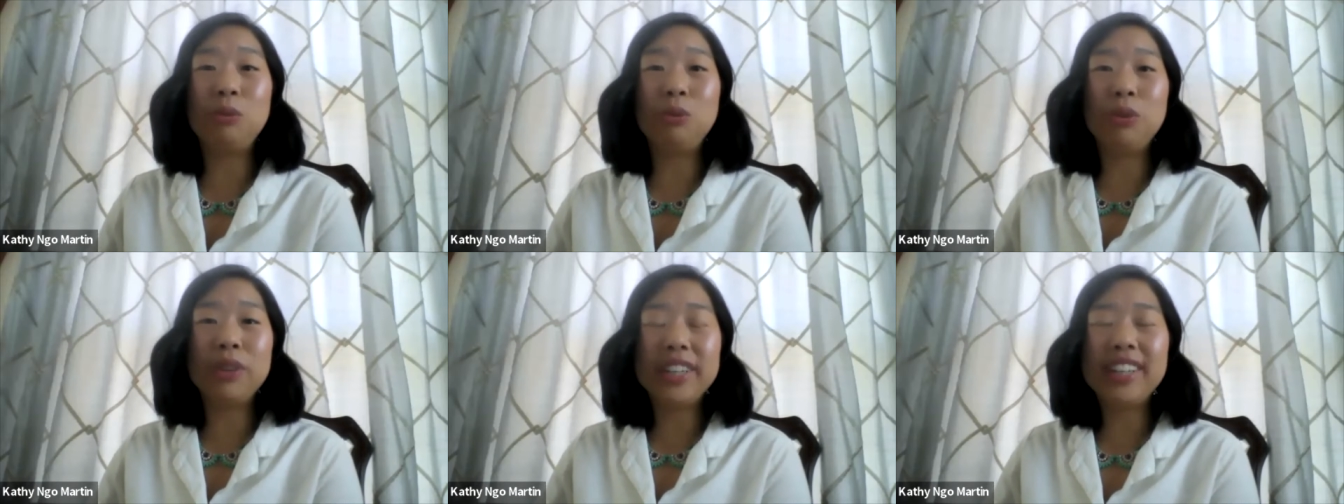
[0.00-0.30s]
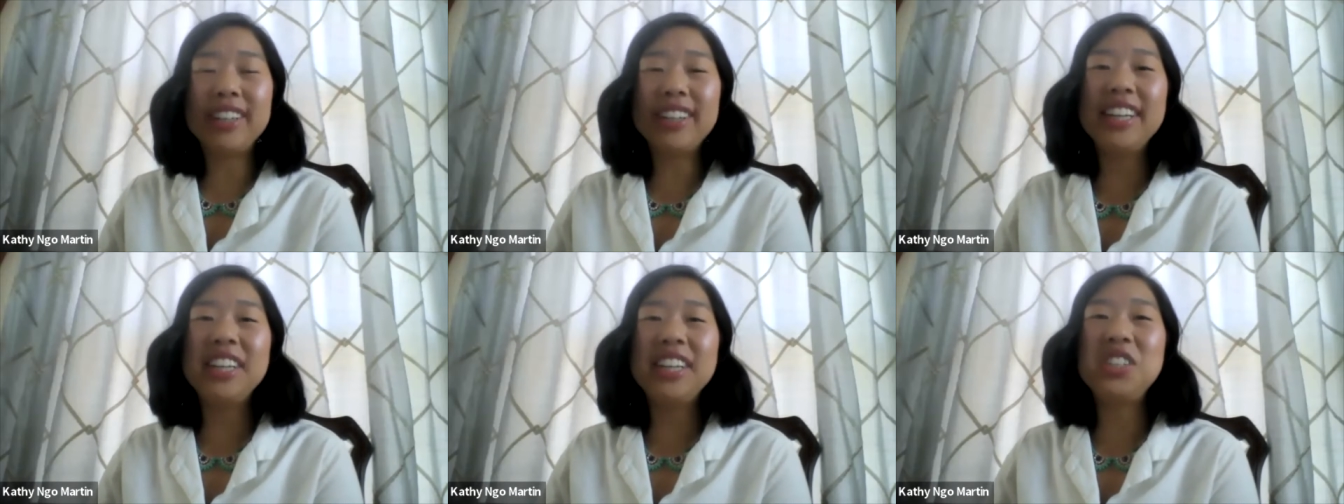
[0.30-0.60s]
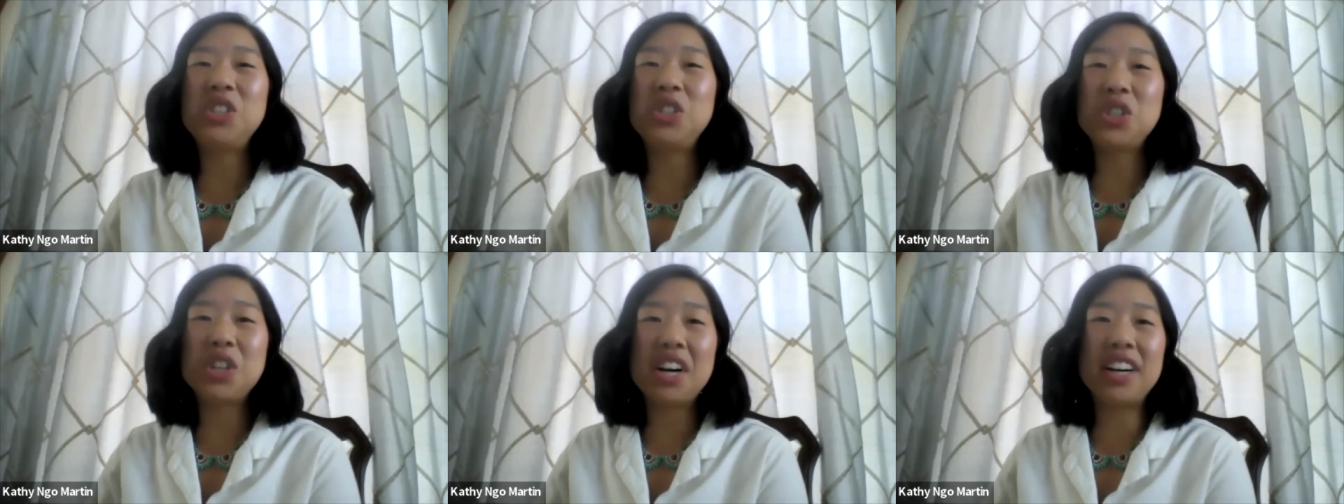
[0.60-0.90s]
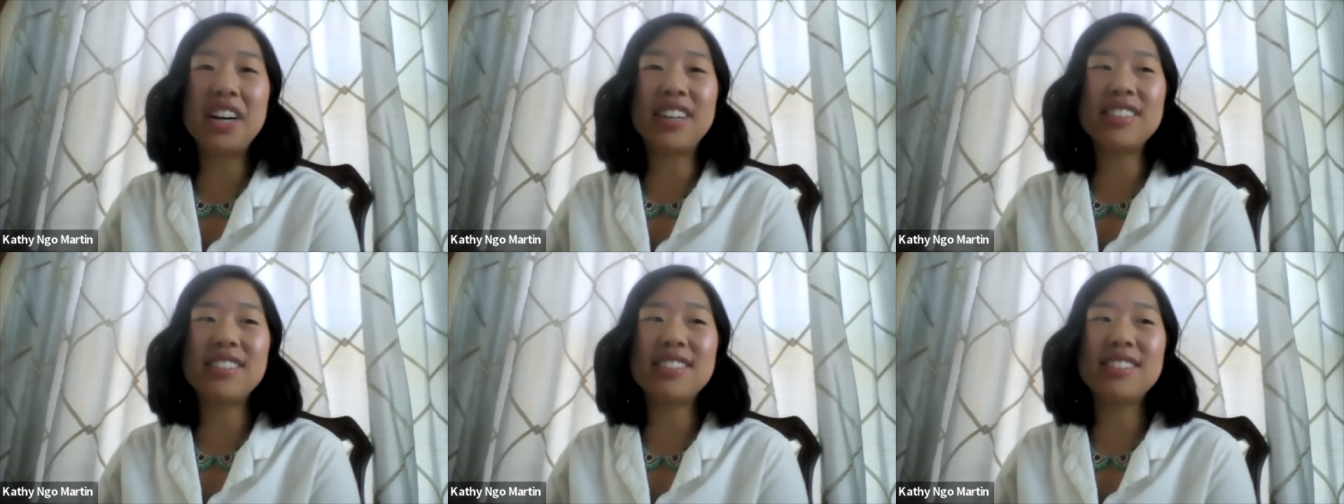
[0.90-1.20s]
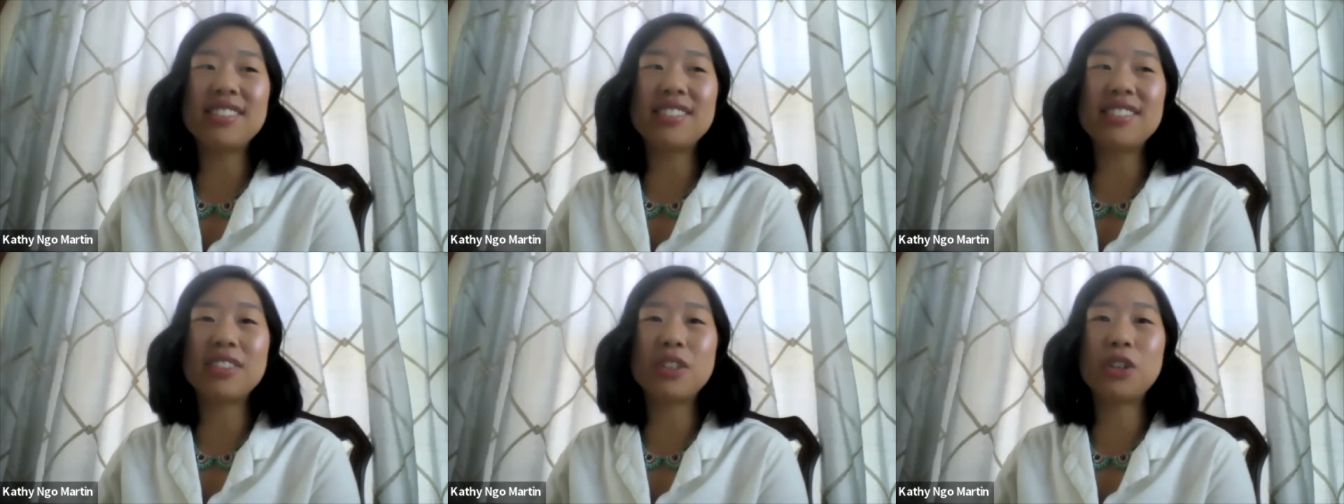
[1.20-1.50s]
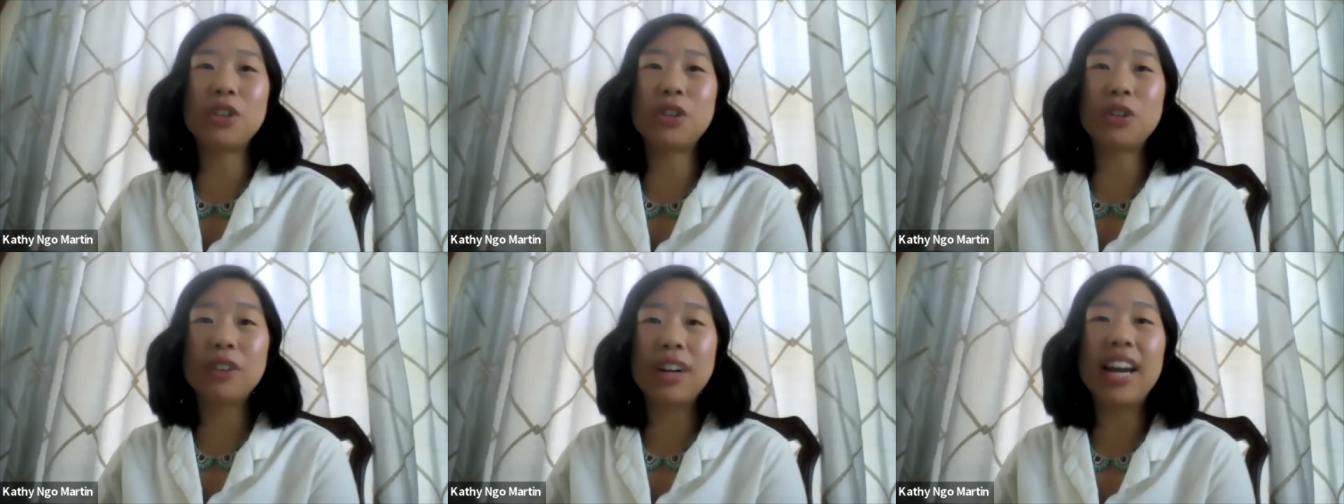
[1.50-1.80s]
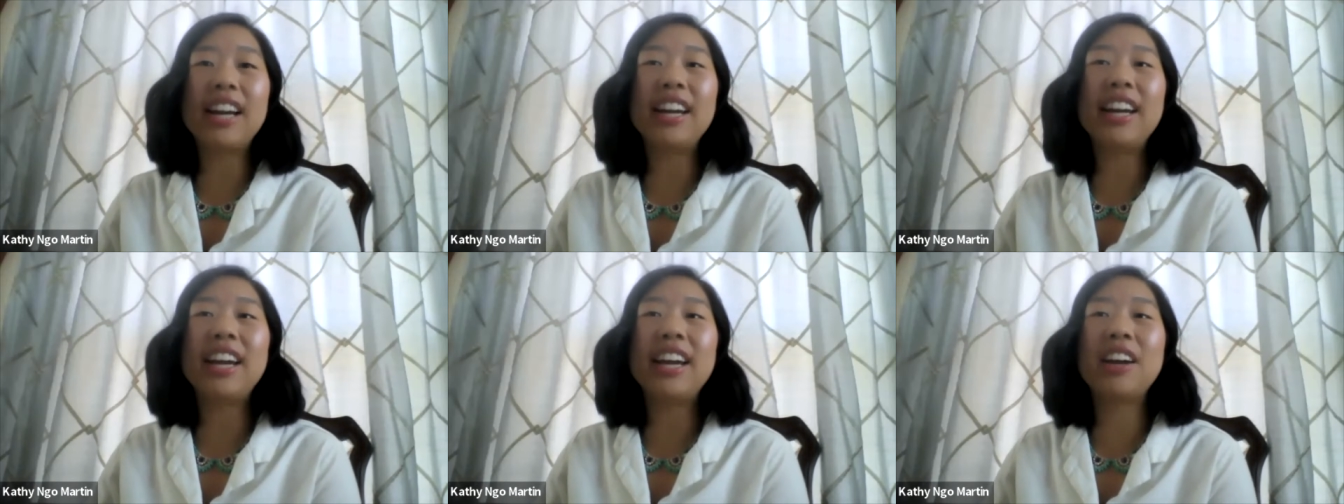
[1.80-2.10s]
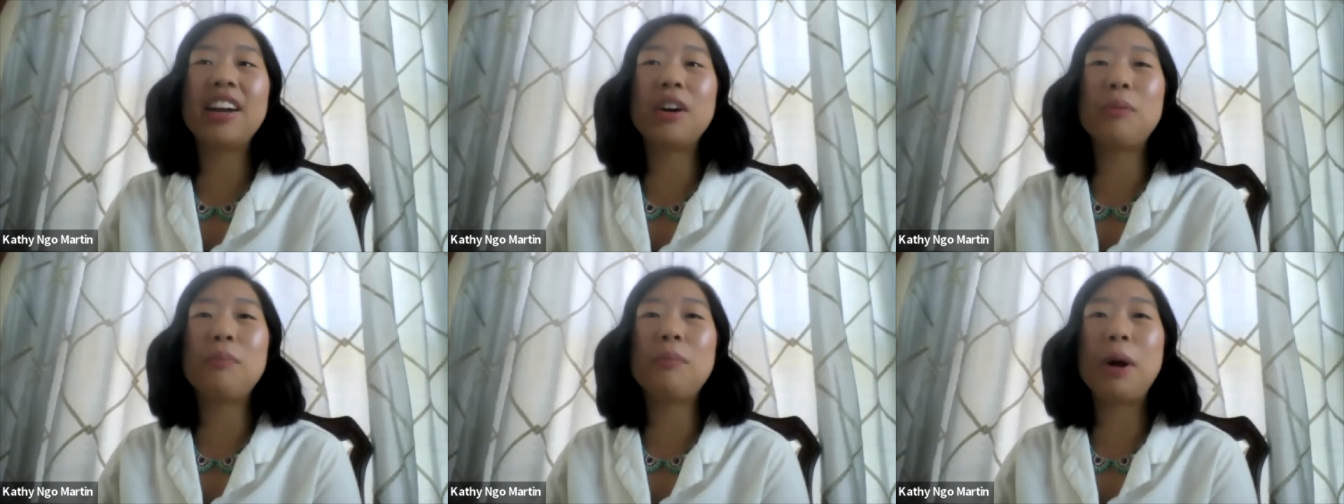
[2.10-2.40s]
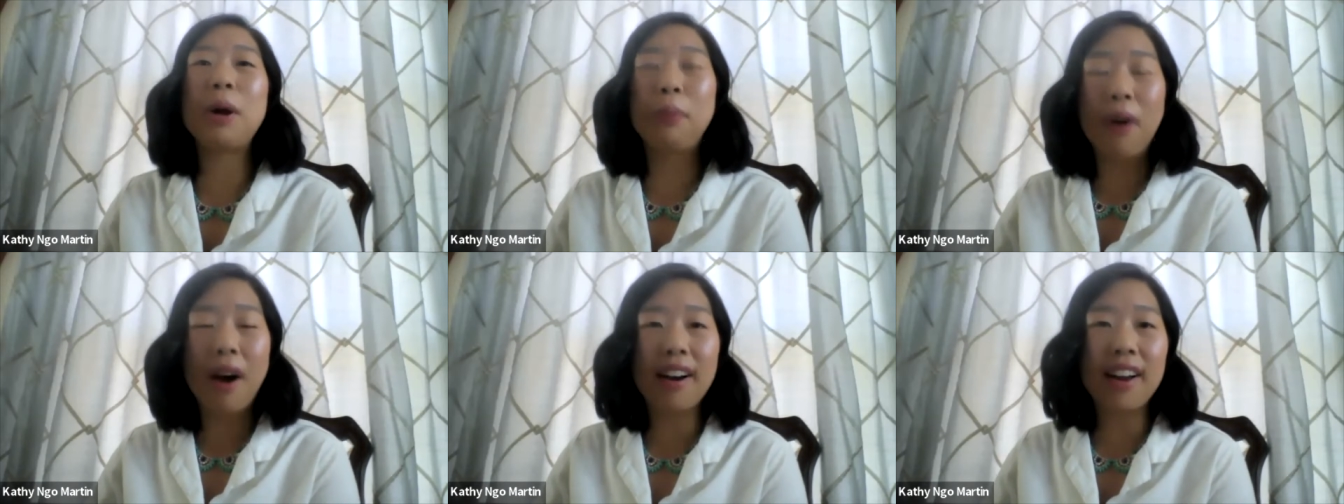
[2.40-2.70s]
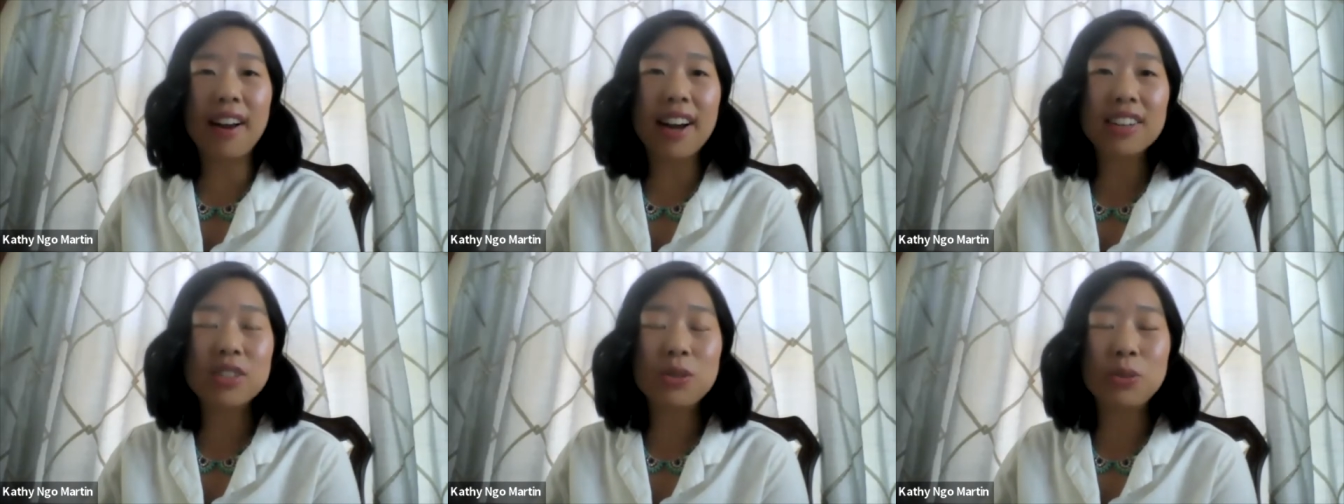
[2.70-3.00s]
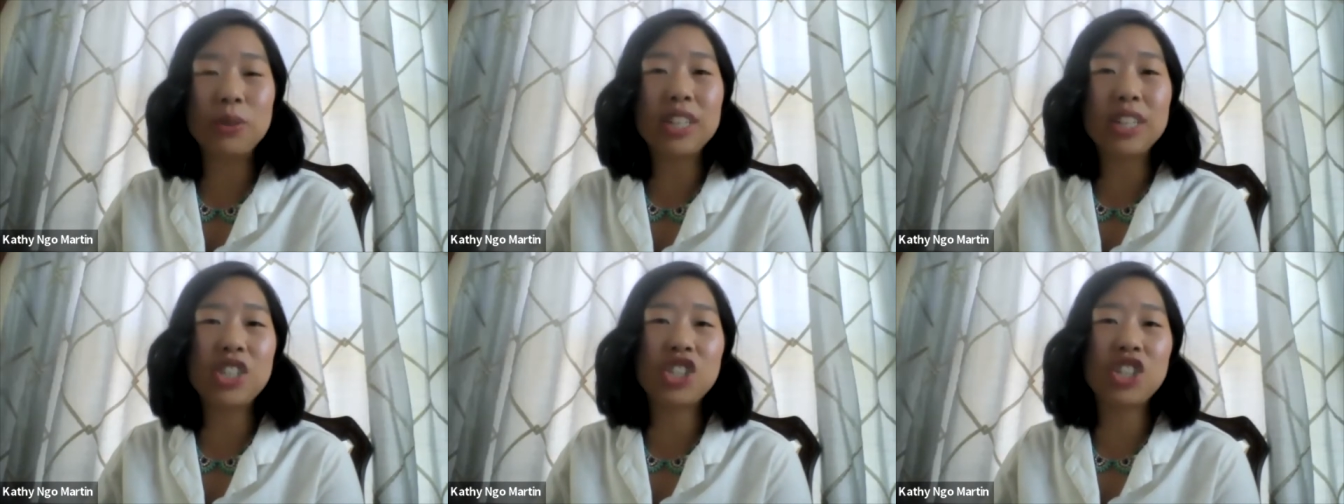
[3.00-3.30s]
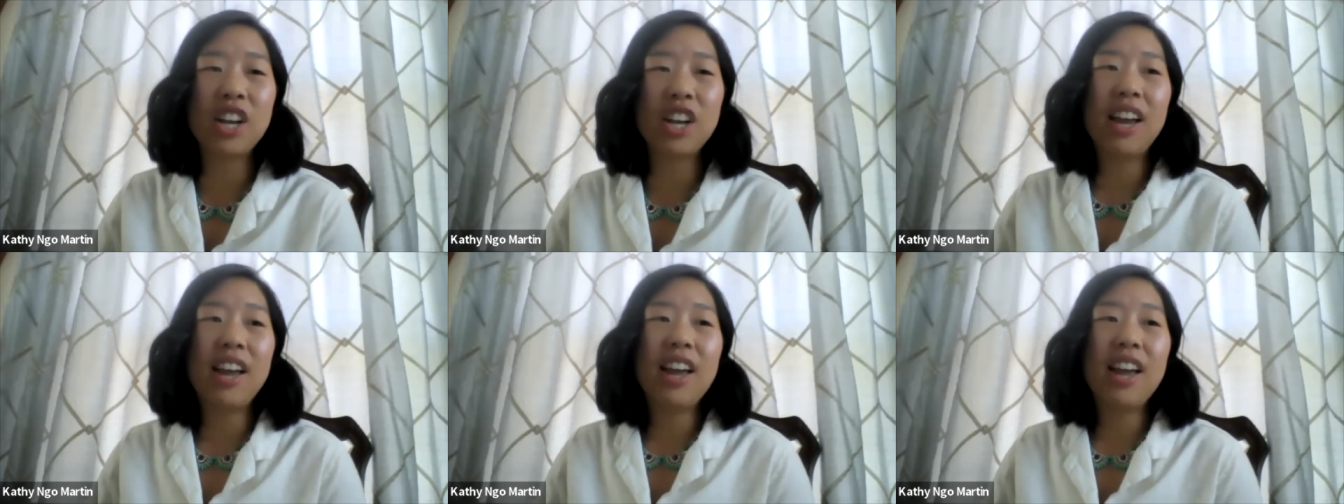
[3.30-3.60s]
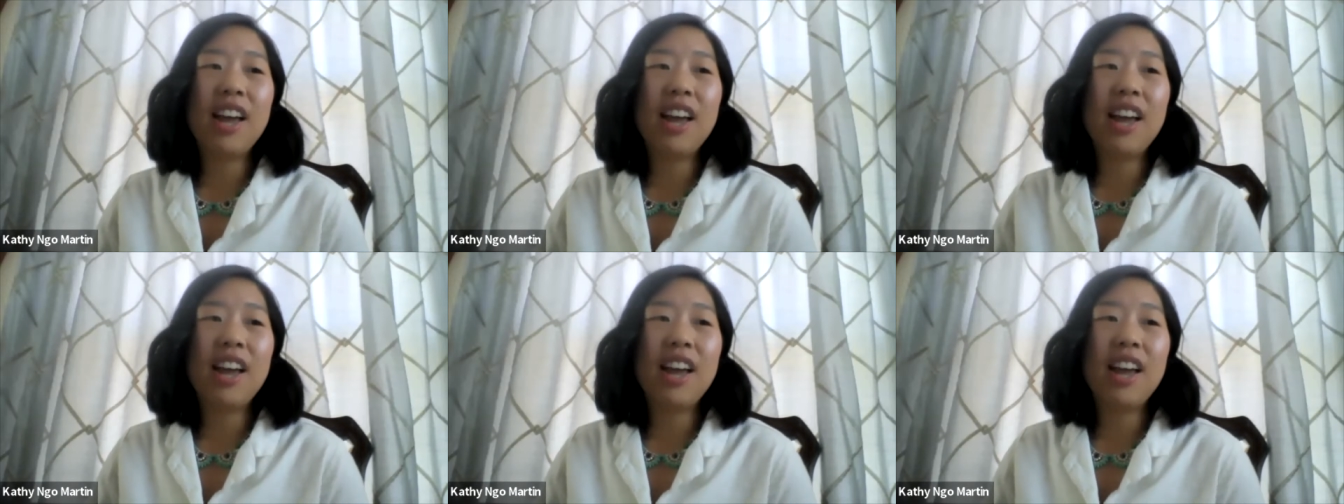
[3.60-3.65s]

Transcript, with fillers: really just creating my product, which